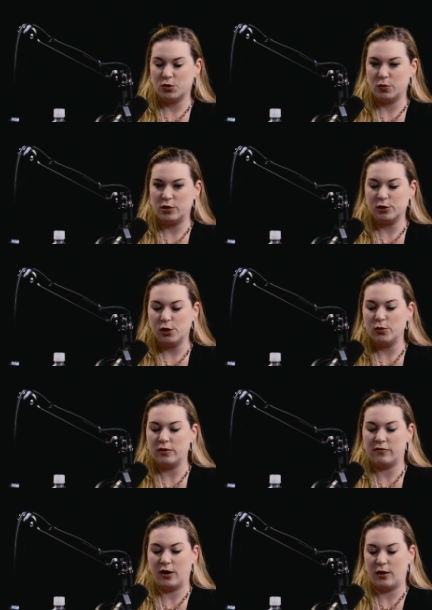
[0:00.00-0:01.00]
So we slowly
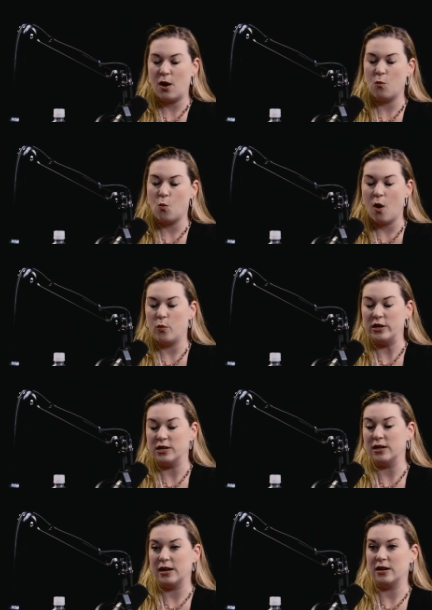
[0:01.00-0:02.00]
figured out what we
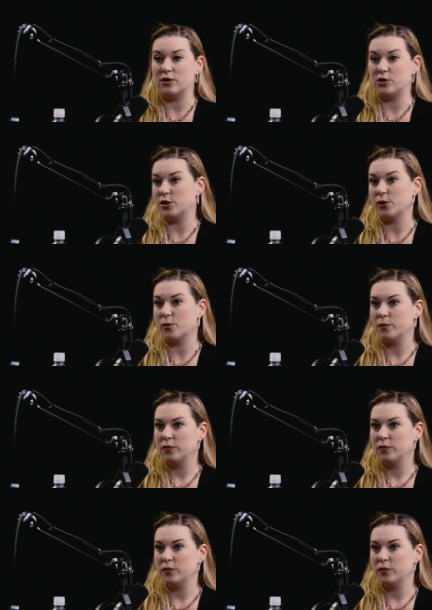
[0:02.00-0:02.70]
didn't need to do.